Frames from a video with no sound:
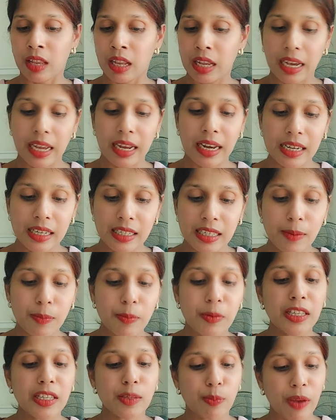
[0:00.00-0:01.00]
An
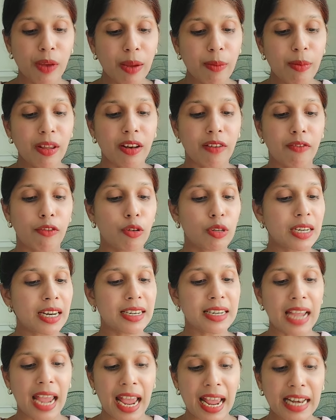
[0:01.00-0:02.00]
acceptance may be revoked
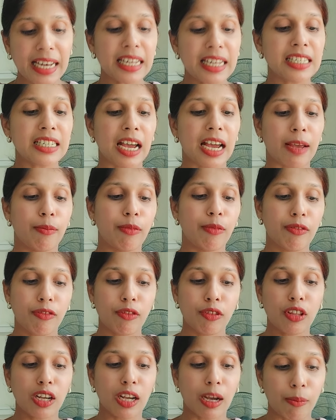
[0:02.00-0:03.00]
at any time before
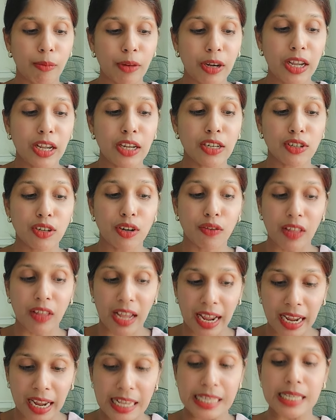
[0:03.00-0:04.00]
the communication of the
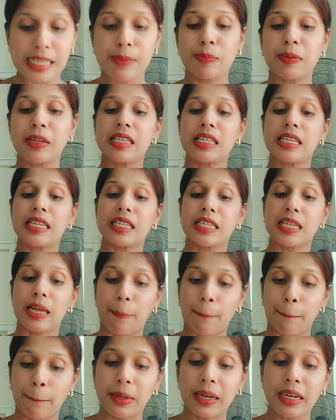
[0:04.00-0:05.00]
acceptance is
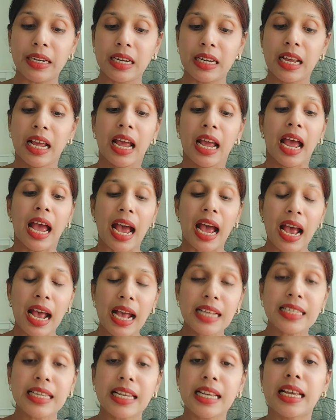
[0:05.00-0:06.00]
complete
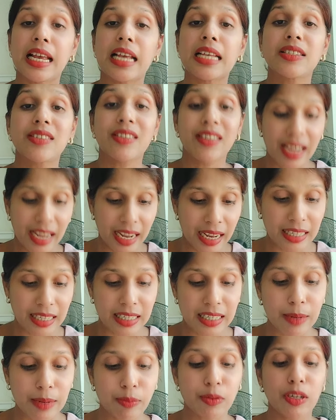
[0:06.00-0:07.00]
as against the
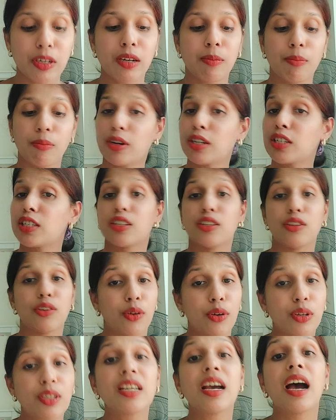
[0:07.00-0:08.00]
acceptor, but
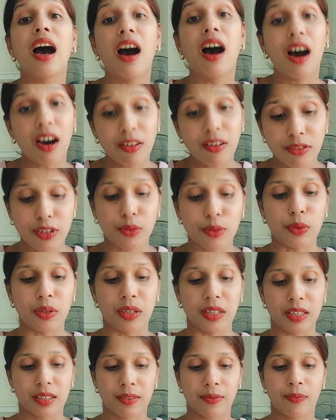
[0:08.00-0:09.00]
not
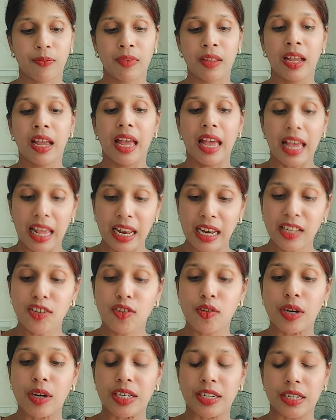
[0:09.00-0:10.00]
afterwards.
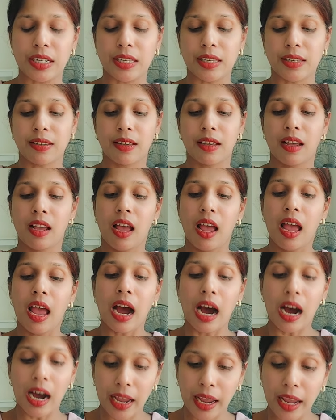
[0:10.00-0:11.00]
Illustrations.
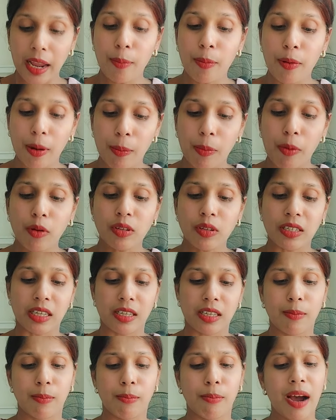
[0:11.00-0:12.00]
A proposes
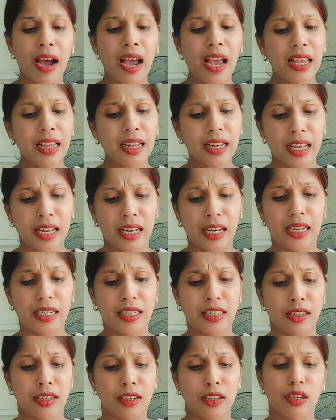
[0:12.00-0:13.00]
by a
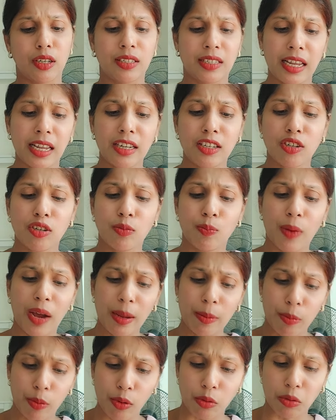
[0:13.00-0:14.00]
letter sent by
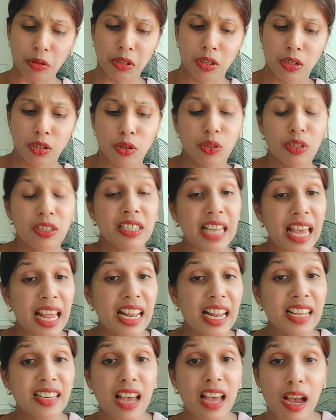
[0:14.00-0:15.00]
post to sell
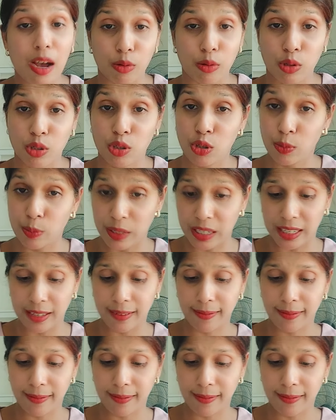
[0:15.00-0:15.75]
his house to B.